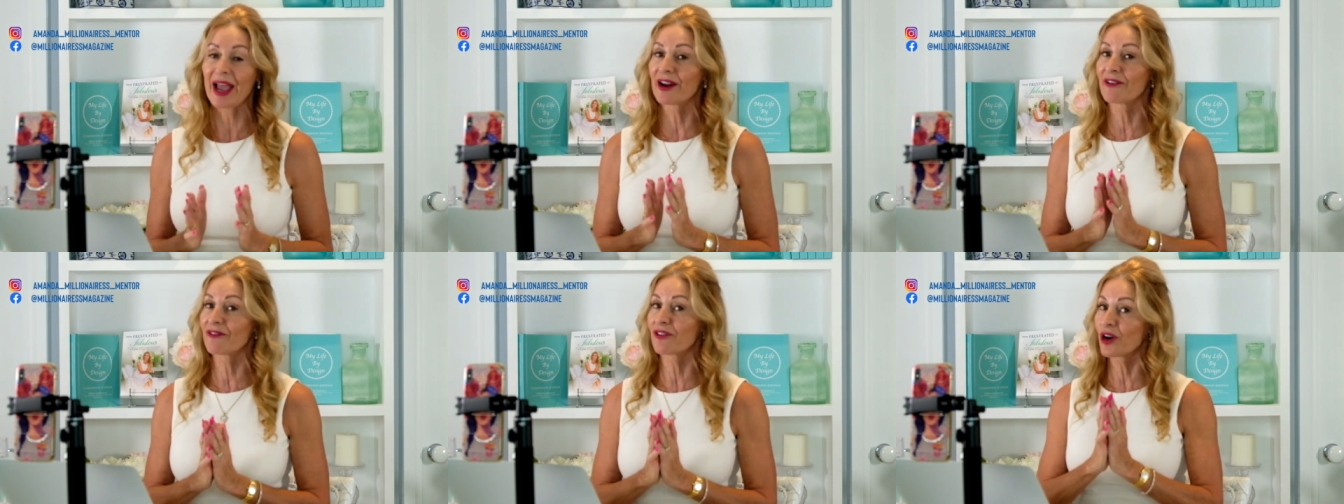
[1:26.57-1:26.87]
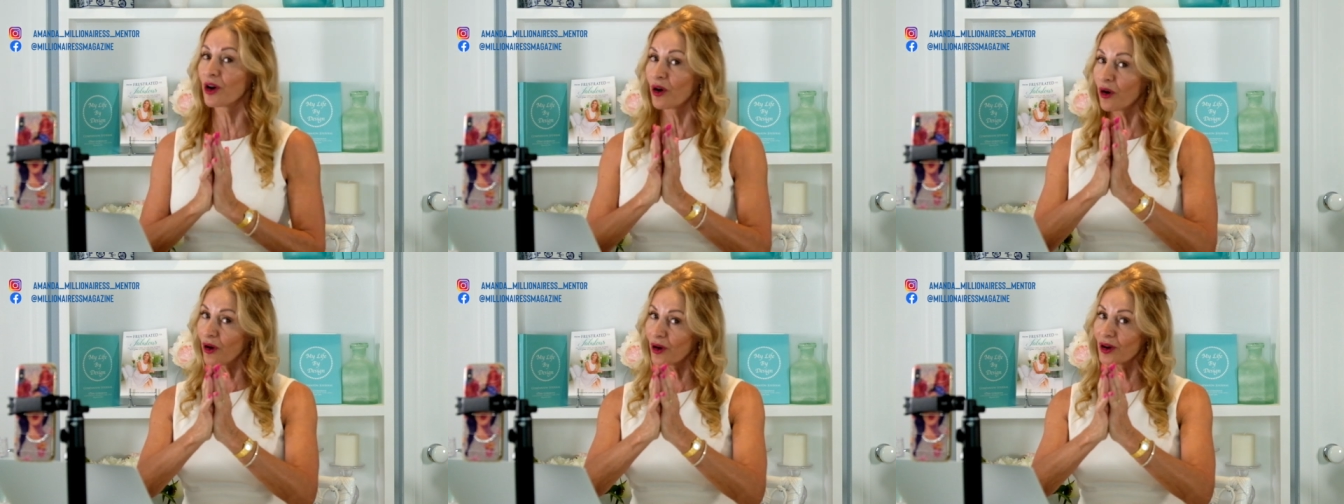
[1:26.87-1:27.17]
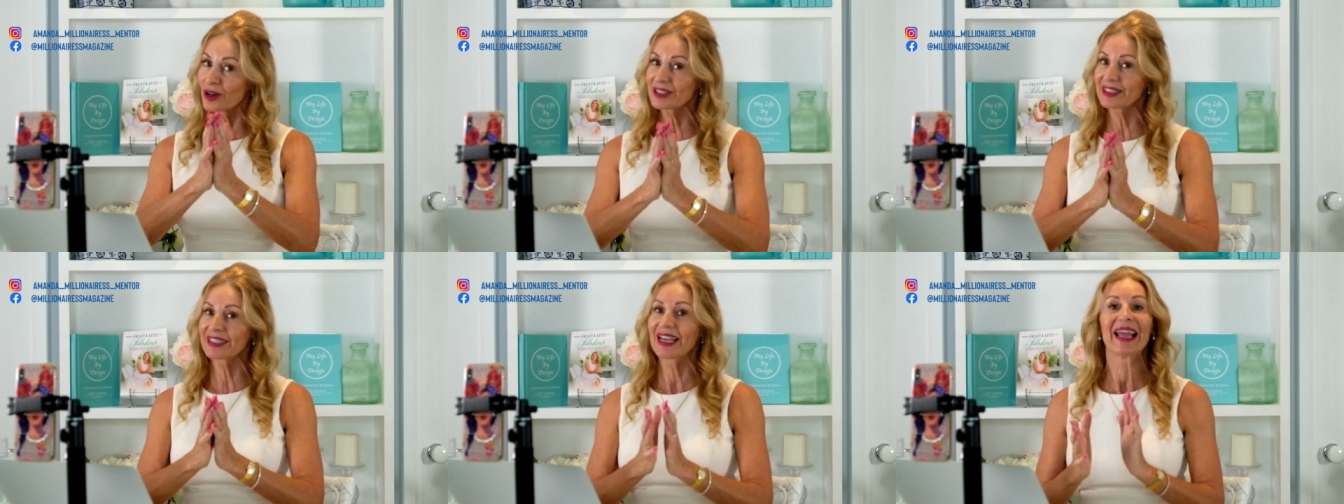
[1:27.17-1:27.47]
And of
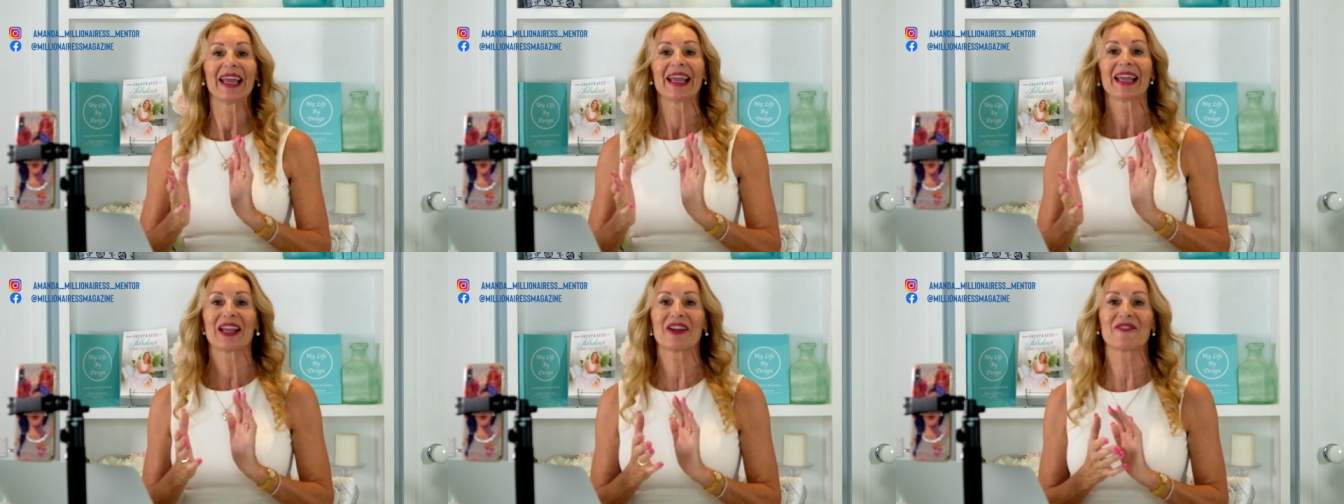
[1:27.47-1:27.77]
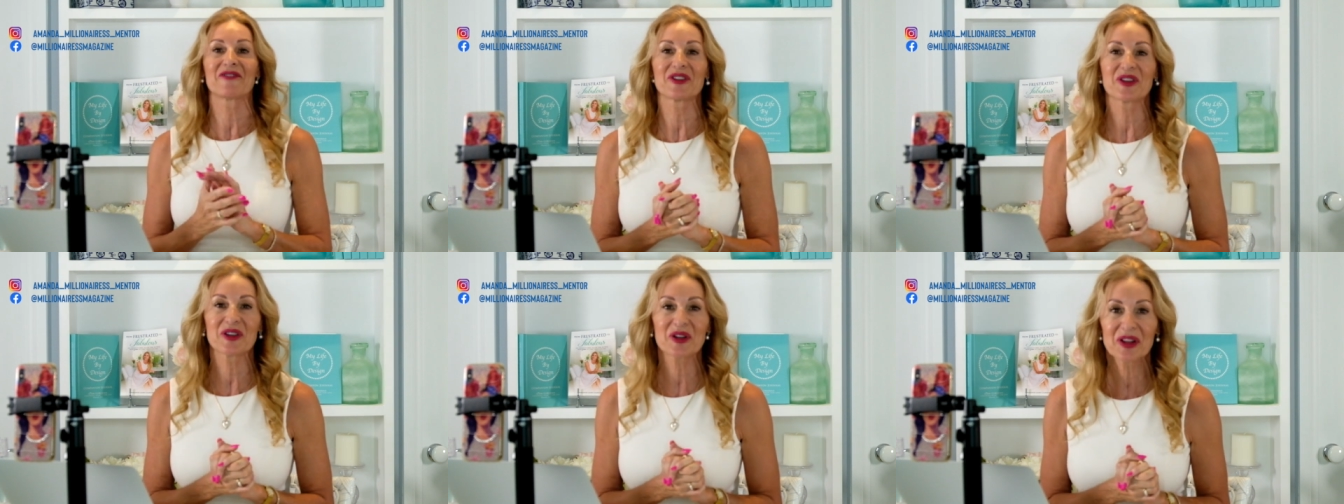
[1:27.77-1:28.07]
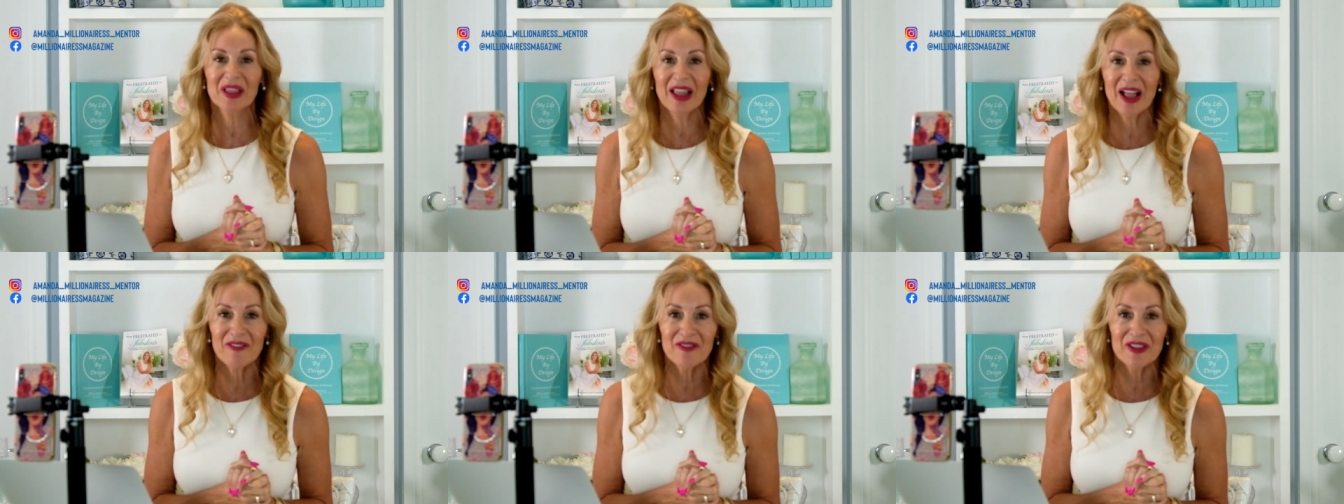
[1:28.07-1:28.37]
course, if
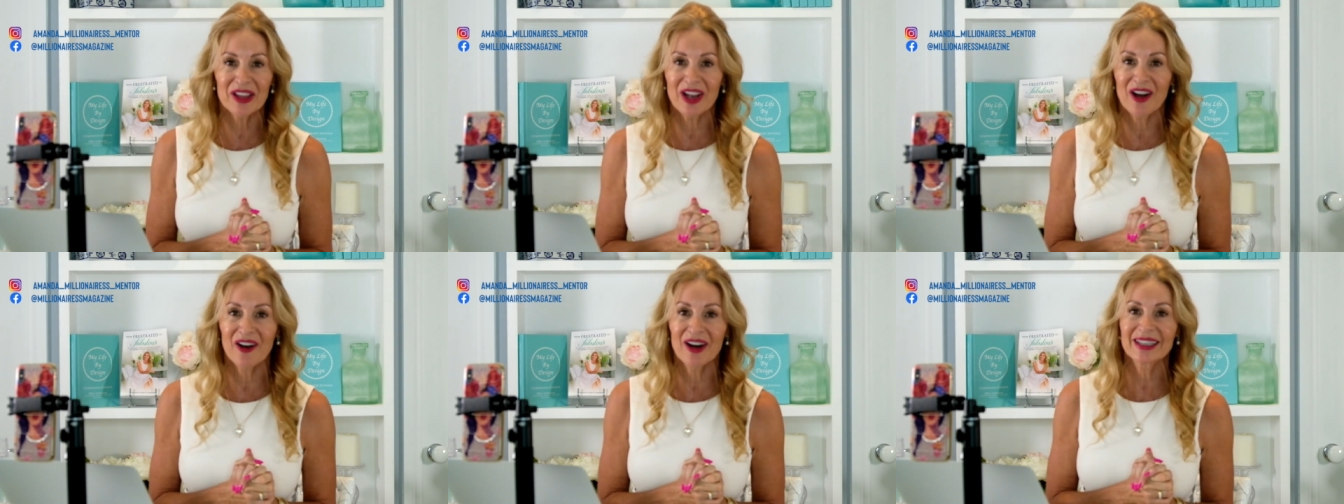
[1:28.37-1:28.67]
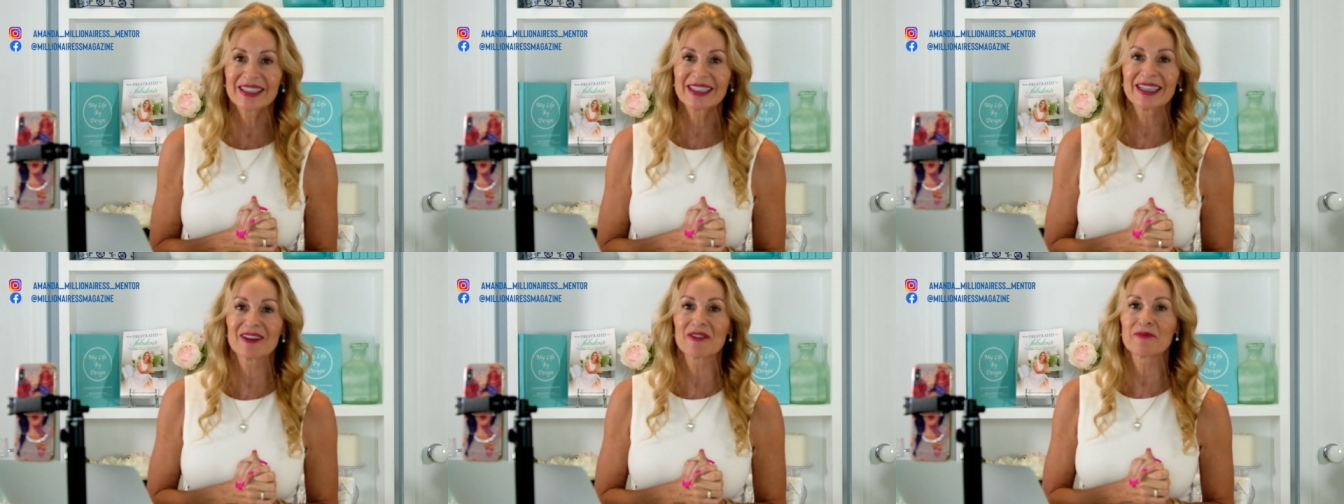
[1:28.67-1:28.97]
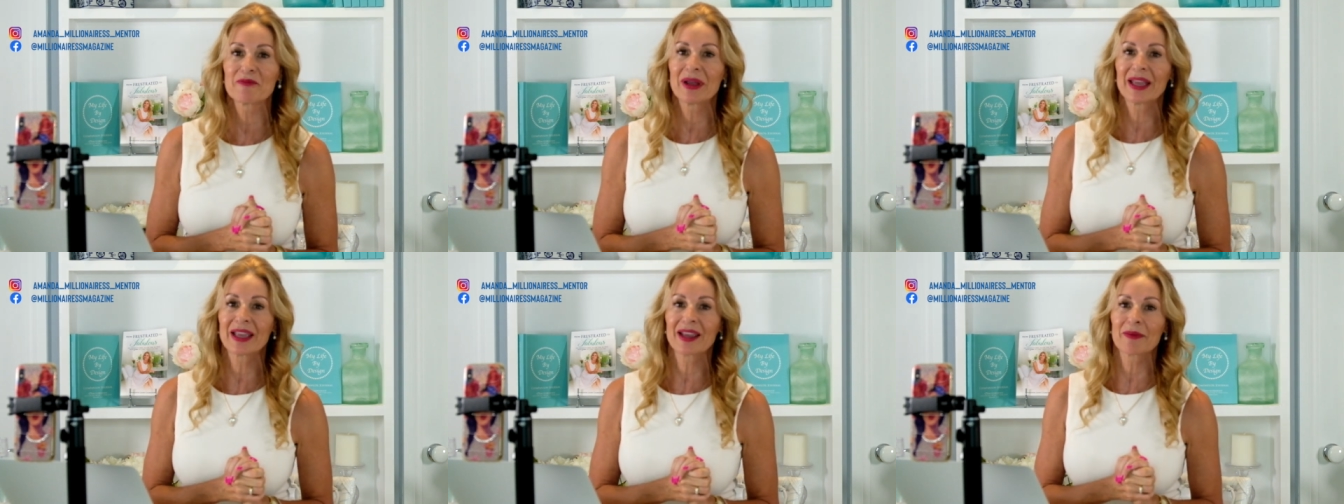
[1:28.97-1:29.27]
you love the idea
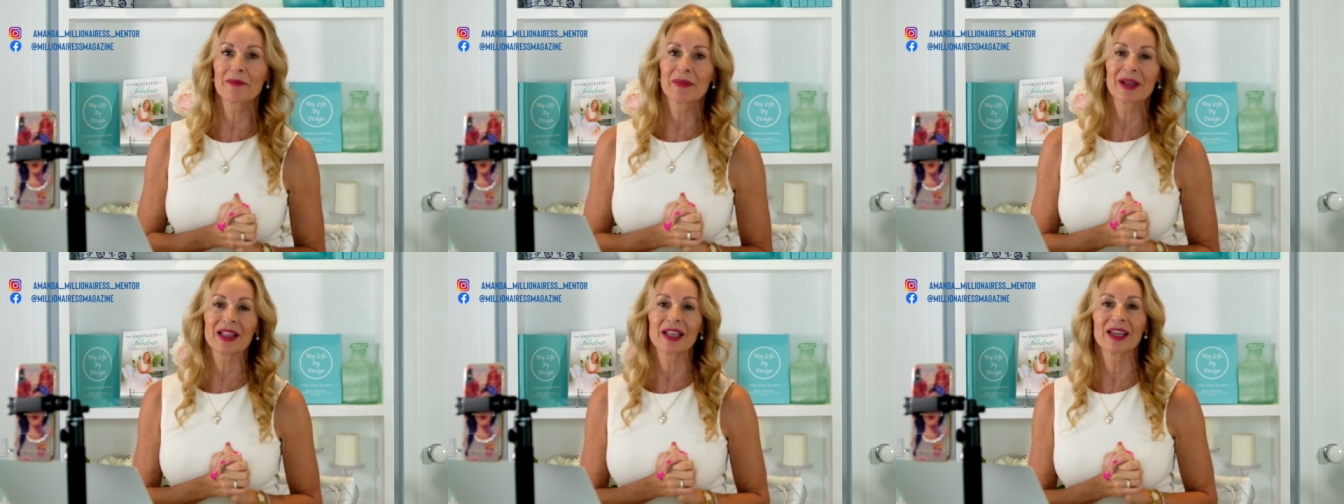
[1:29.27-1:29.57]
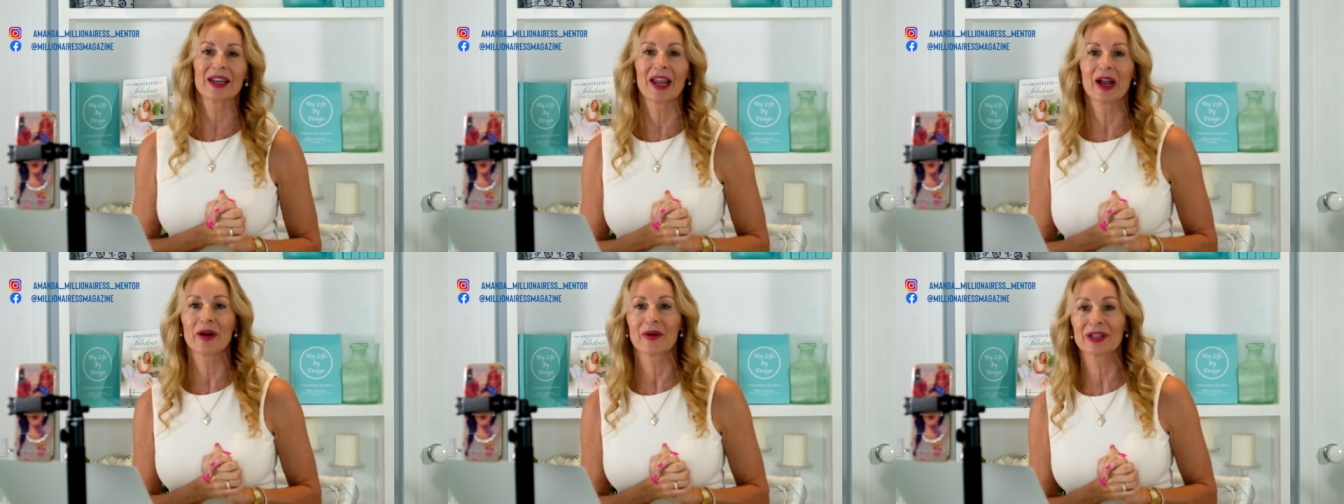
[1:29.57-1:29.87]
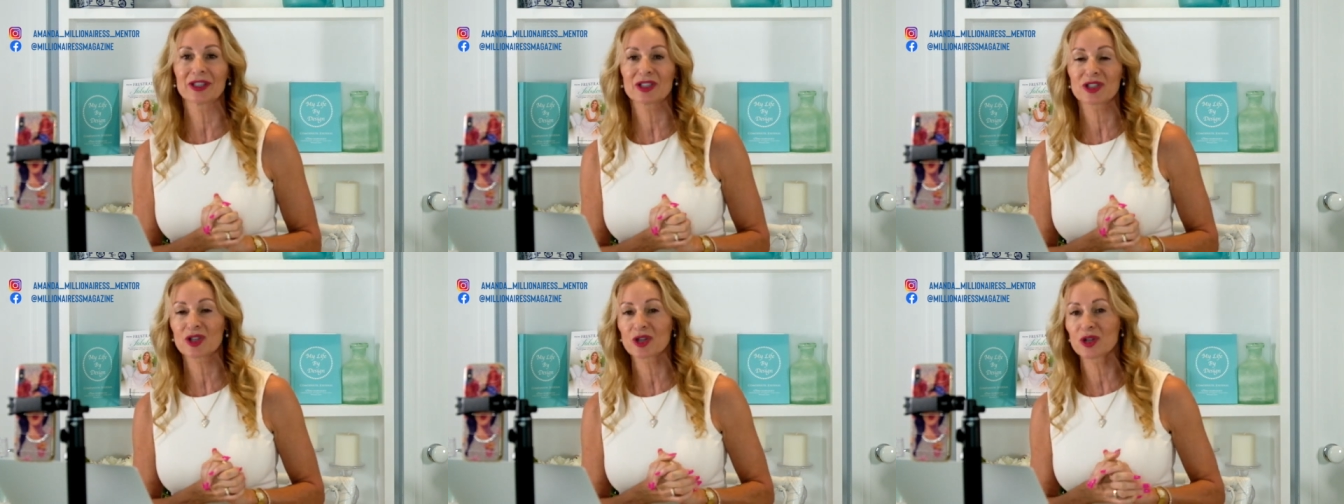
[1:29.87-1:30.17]
of being a
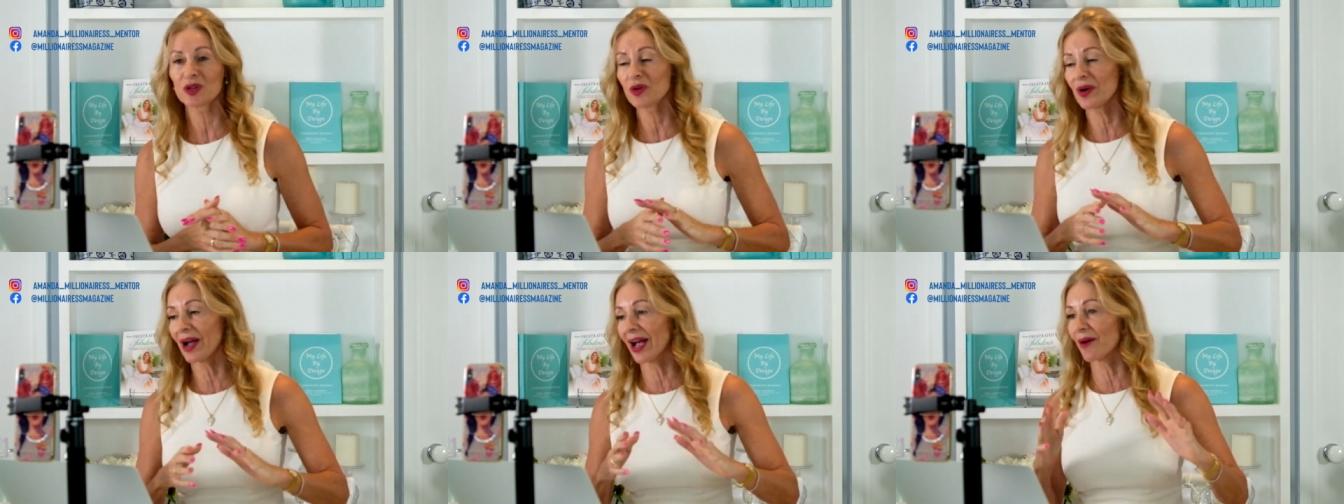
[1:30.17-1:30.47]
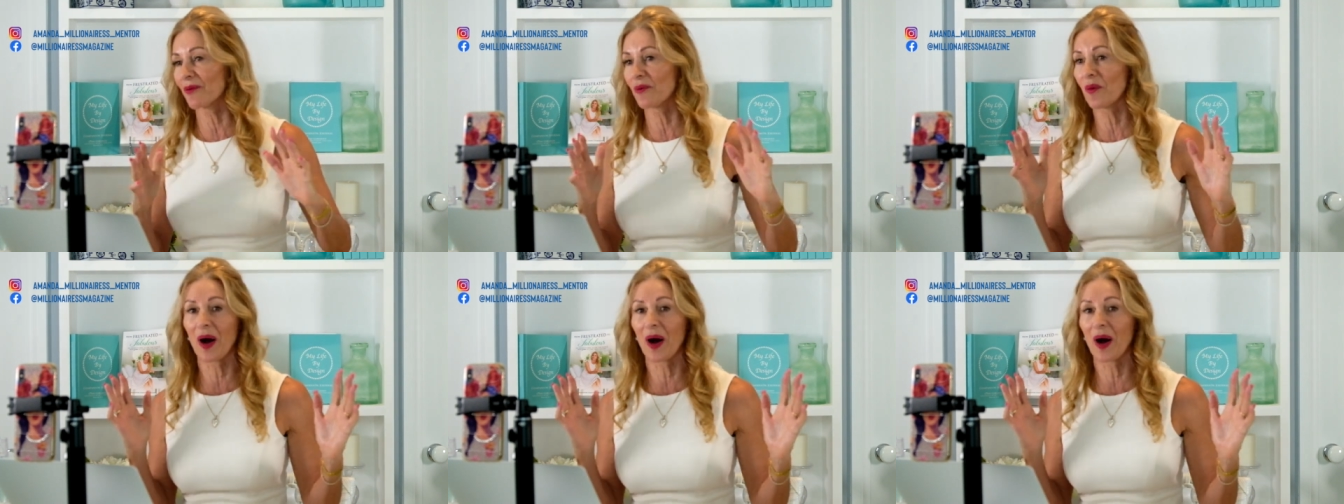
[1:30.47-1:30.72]
Millionairess too, and